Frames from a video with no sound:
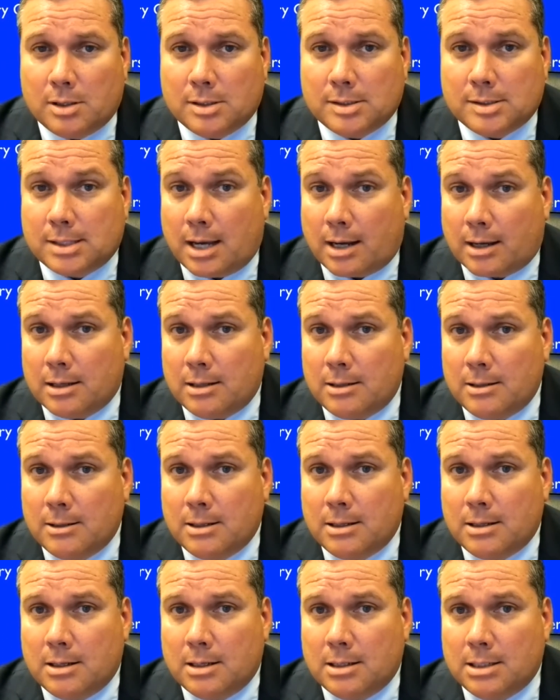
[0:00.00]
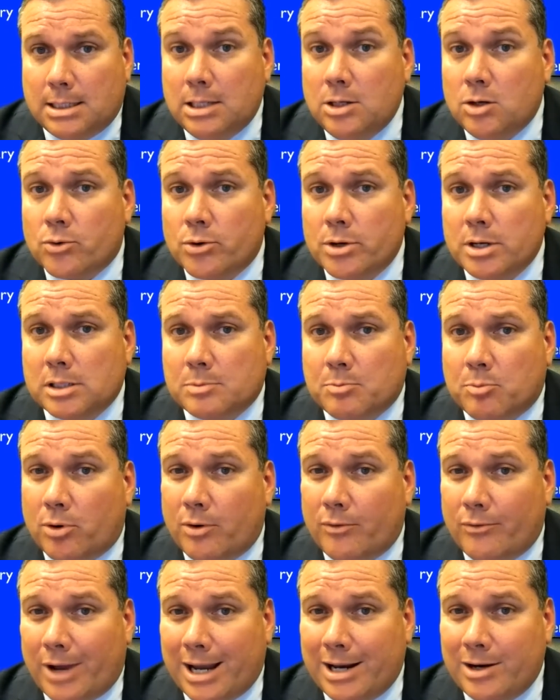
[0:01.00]
Second, decreased
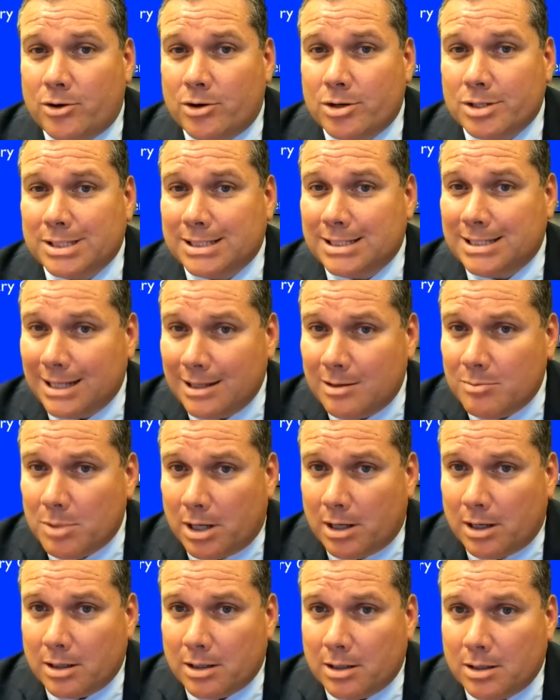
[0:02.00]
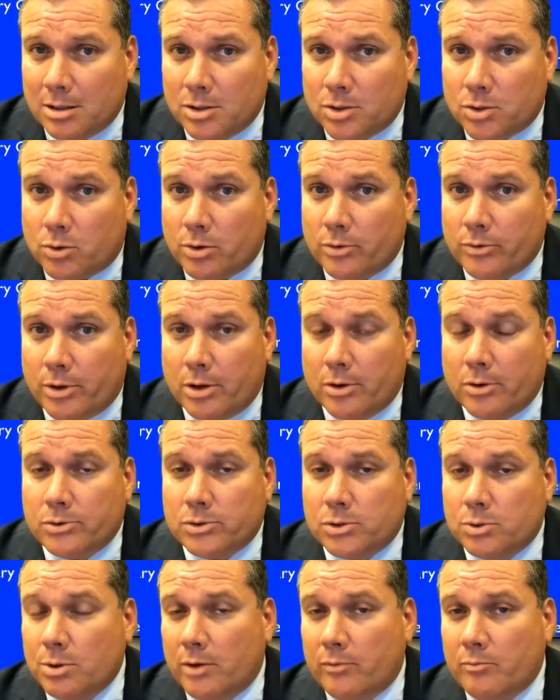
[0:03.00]
provider stigma toward those
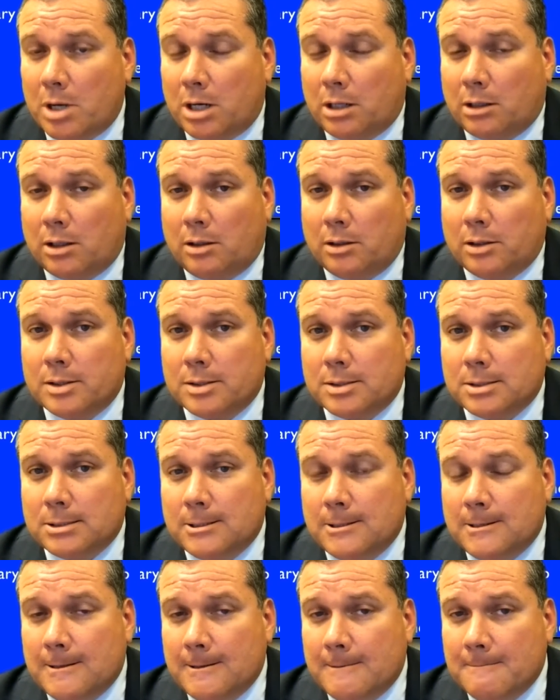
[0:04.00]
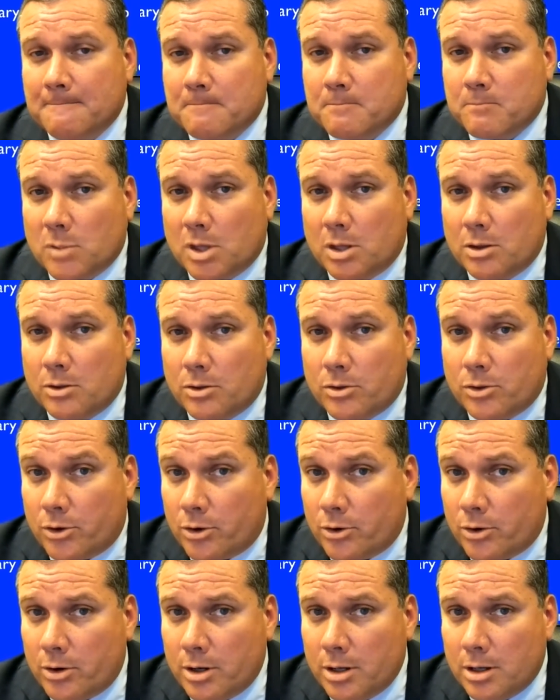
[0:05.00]
who have mental illness.
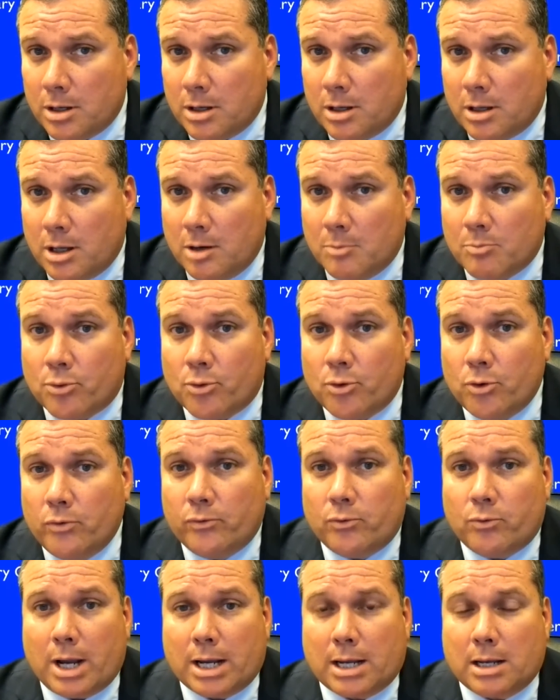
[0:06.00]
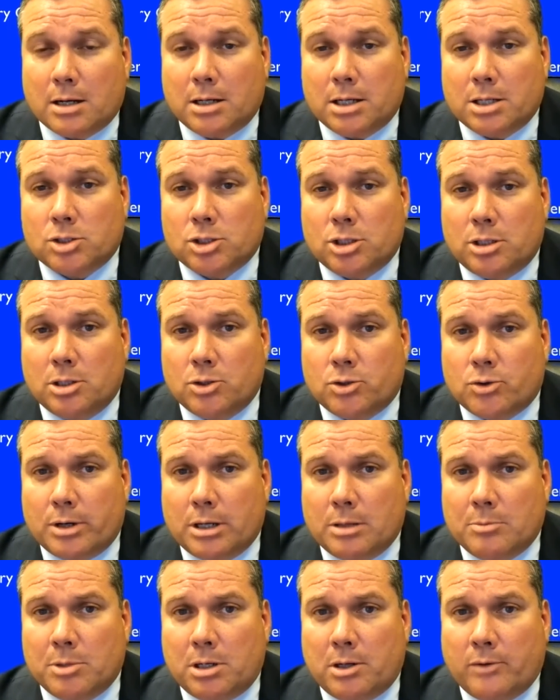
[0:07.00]
Third, improved recognition and
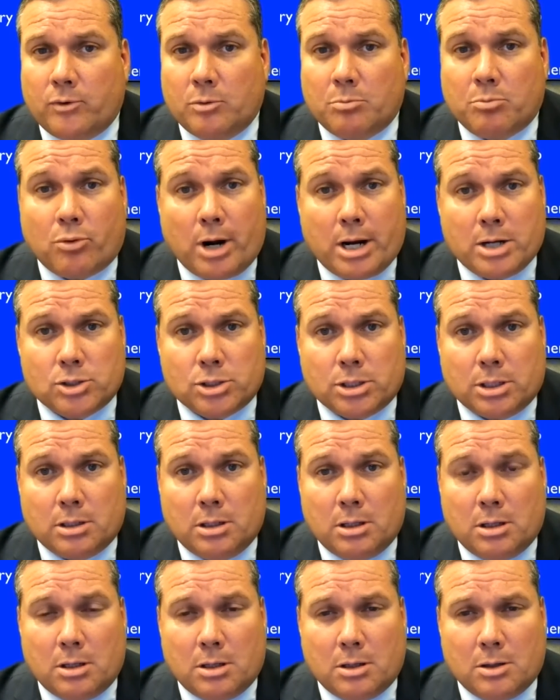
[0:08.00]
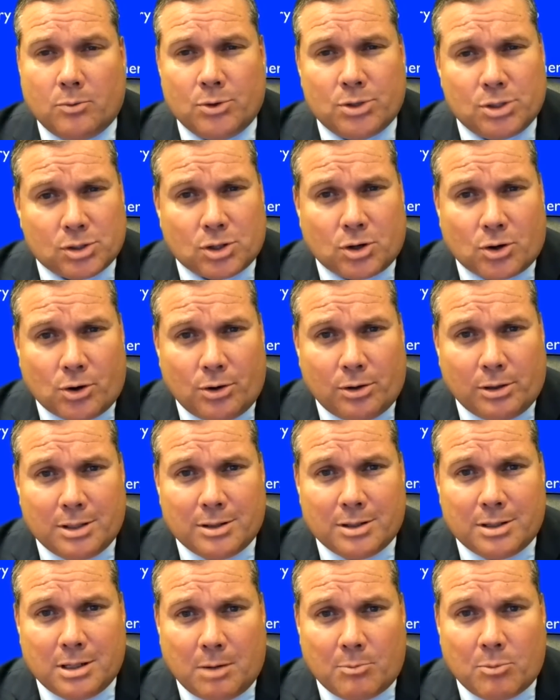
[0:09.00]
treatment of depression, which is currently
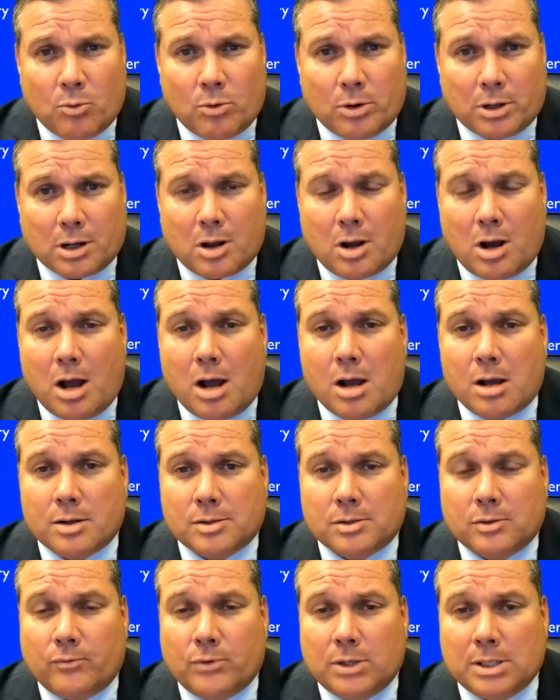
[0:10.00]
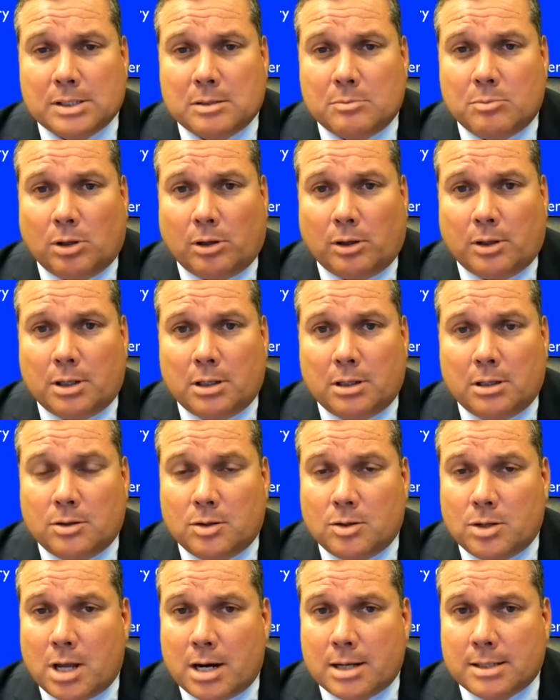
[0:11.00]
the #1 cause of disability in the
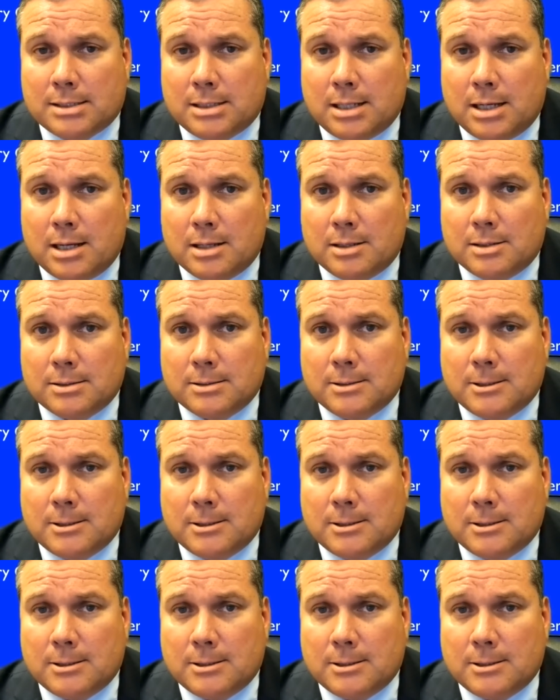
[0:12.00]
United States.